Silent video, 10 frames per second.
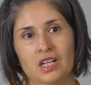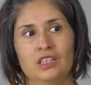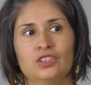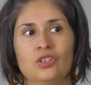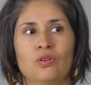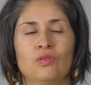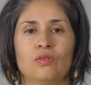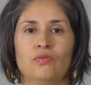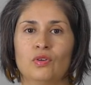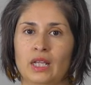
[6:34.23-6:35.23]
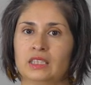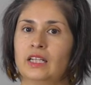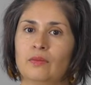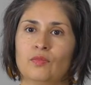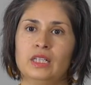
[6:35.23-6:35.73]
So for that
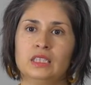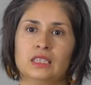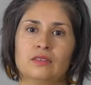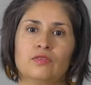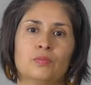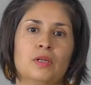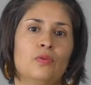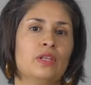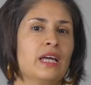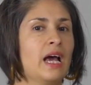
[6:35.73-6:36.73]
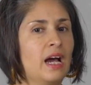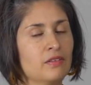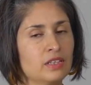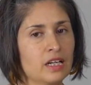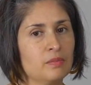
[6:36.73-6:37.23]
same reason, for people that
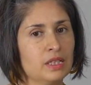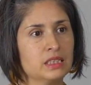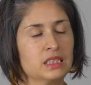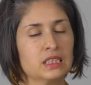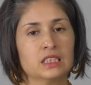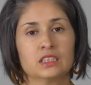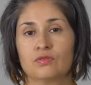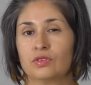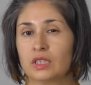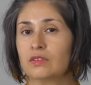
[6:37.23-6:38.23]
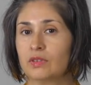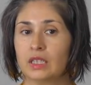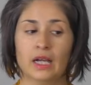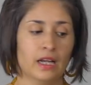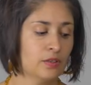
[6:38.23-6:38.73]
have diabetes, it is really
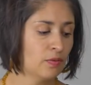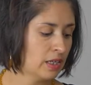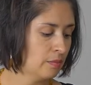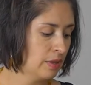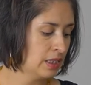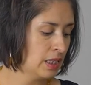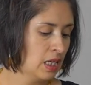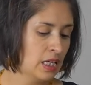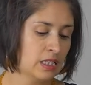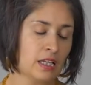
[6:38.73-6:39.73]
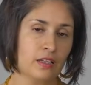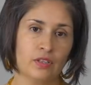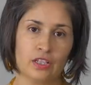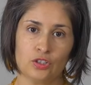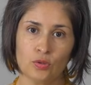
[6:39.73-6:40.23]
highly recommended that if
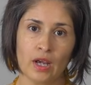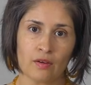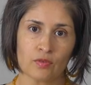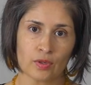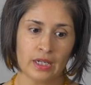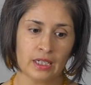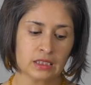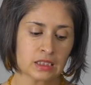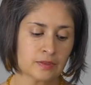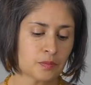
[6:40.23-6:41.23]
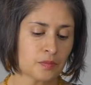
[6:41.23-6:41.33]
they do have grains